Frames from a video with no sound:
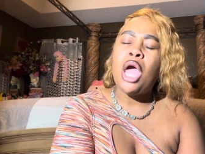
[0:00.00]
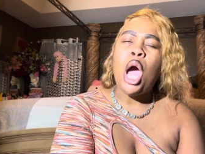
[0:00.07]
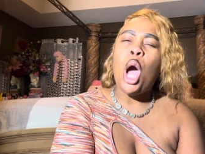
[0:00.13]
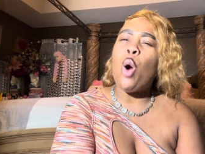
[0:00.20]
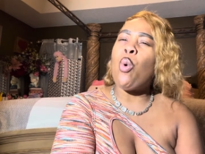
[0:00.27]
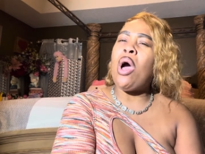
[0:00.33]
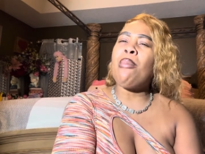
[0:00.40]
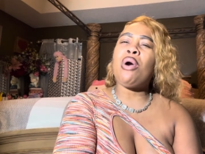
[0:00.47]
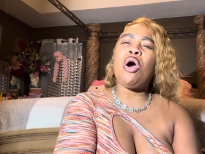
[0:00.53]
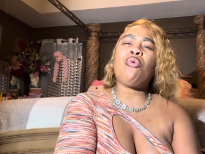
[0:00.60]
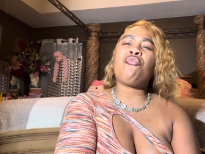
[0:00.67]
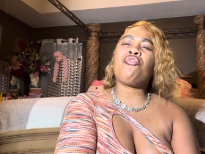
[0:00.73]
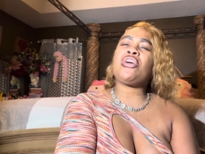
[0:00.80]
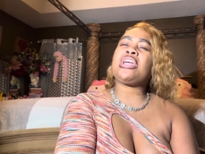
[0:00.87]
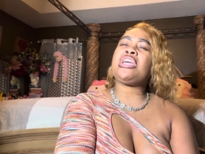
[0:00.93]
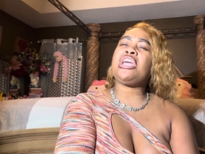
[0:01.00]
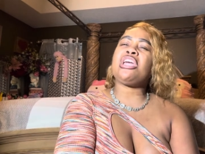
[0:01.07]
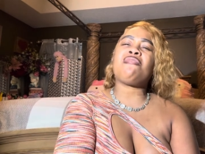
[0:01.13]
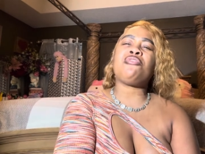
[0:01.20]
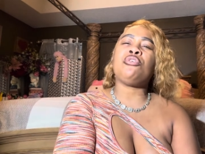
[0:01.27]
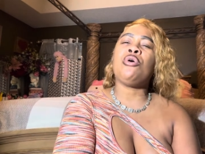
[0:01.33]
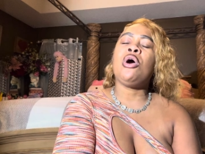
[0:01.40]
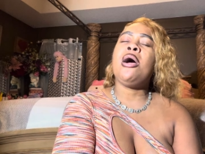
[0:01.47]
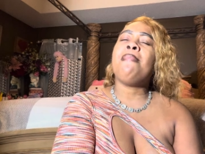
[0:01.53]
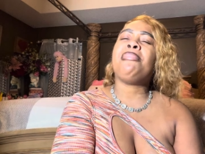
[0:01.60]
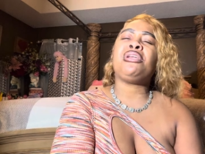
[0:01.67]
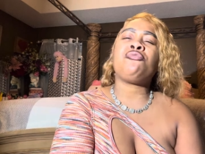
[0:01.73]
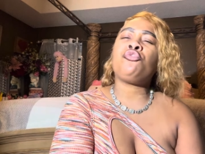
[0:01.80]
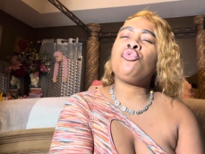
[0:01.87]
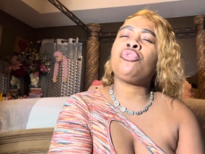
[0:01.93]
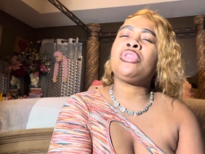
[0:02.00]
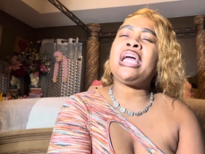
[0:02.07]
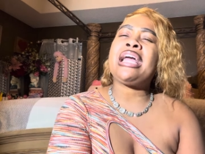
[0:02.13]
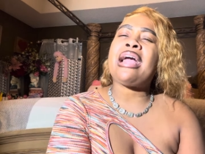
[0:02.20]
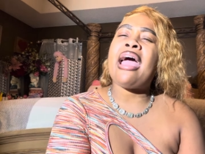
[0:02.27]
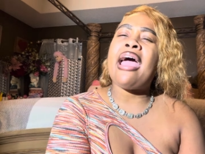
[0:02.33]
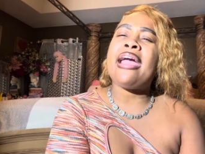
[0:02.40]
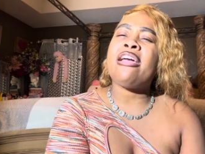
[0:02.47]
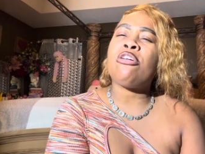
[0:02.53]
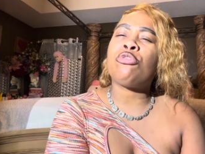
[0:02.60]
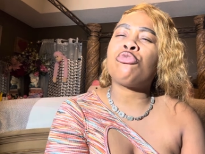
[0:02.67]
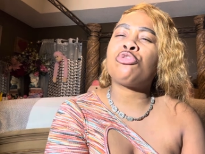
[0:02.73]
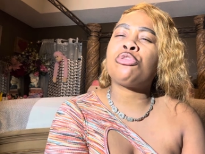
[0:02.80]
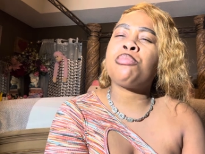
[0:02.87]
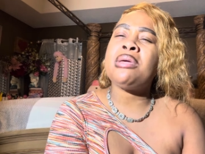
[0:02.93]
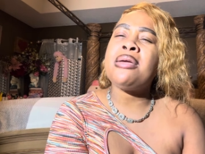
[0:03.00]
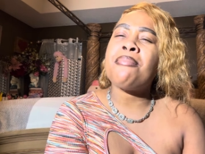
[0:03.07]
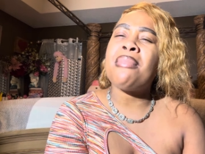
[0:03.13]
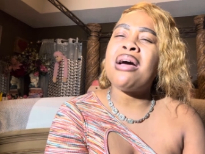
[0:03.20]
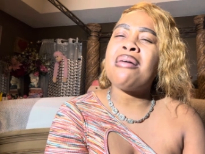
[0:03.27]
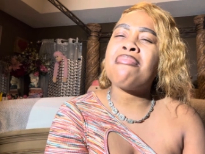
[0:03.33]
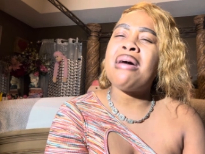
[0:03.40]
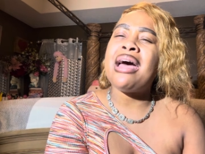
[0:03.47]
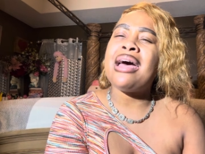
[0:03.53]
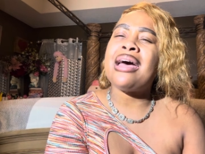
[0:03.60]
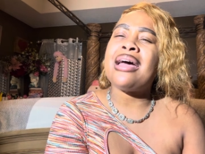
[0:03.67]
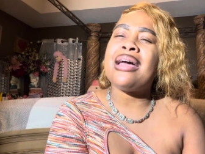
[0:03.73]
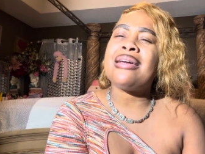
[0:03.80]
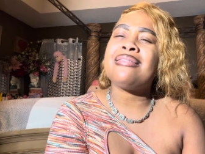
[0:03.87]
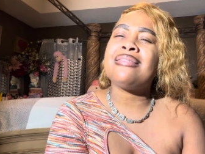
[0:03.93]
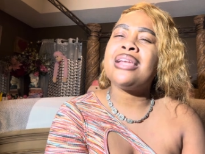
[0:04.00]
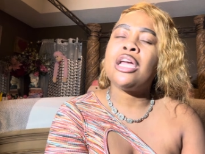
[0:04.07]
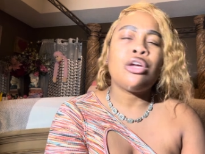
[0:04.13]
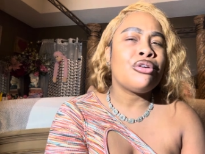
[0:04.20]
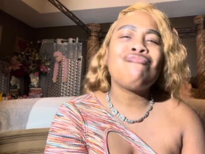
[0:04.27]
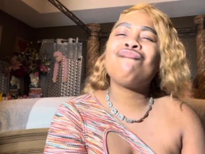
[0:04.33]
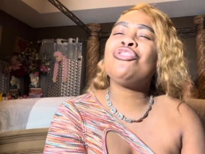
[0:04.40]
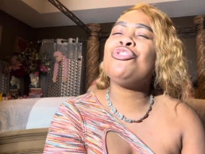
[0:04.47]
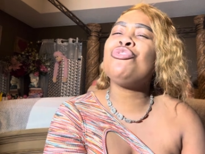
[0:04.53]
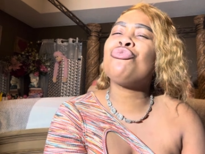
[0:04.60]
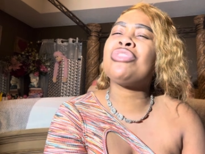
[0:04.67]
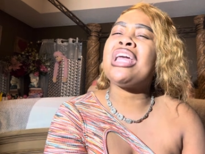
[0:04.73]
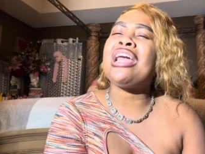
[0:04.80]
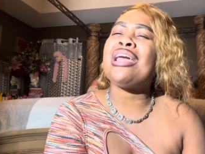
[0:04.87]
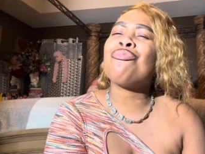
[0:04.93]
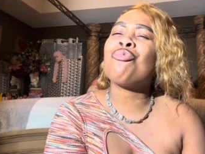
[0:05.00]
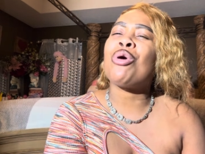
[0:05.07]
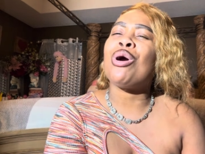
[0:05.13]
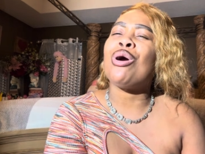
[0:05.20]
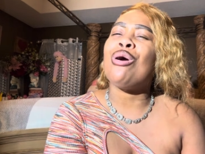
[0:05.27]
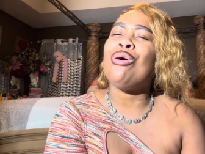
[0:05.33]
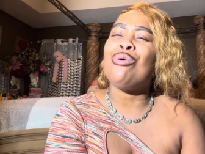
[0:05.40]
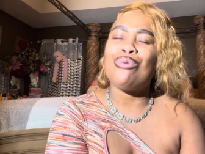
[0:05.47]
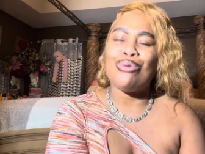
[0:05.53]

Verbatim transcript: Oh, I'm going to forgive you. But if you think I ain't going to speak my mind, you thinking wrong.